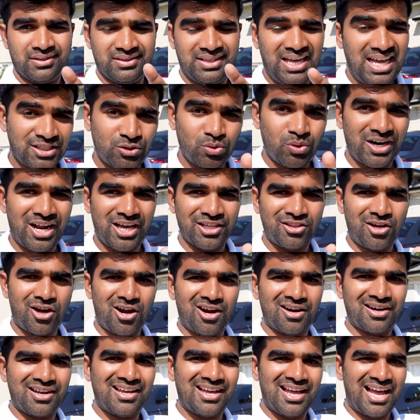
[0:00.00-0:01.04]
that's what i
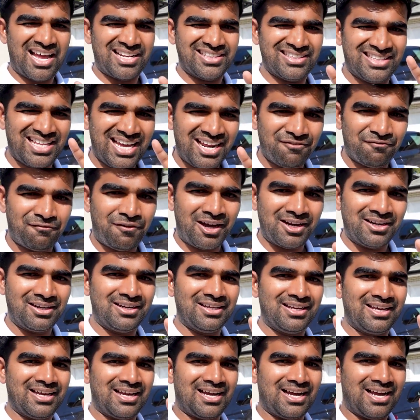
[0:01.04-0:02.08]
thought and then
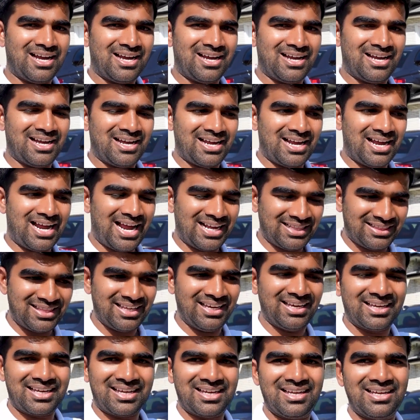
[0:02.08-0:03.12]
finally i
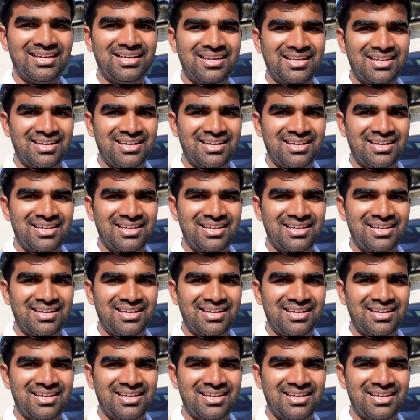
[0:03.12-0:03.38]
think